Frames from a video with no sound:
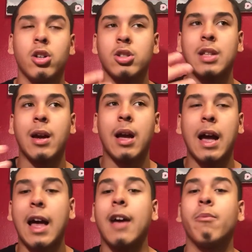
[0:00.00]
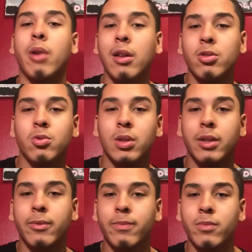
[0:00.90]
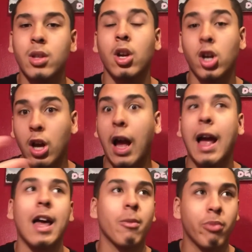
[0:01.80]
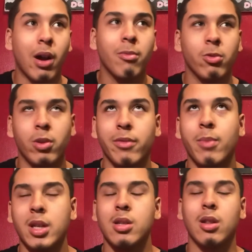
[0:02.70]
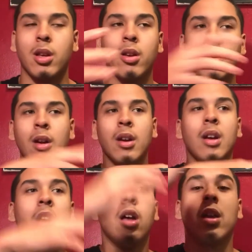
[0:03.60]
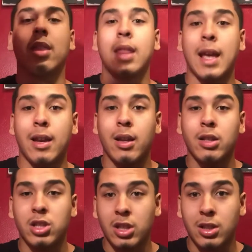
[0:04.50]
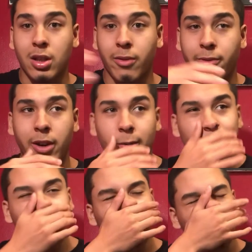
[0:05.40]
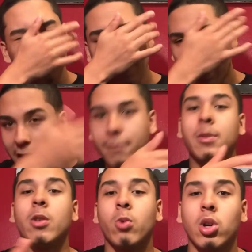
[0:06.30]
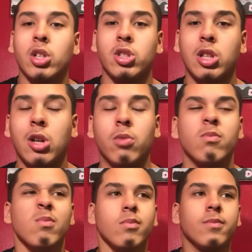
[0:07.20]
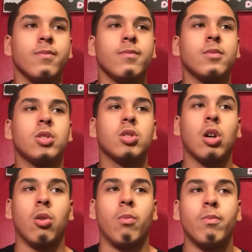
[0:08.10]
that I had problem with, the girl I had a problem with basically. Then she's in the front of me walking slow. So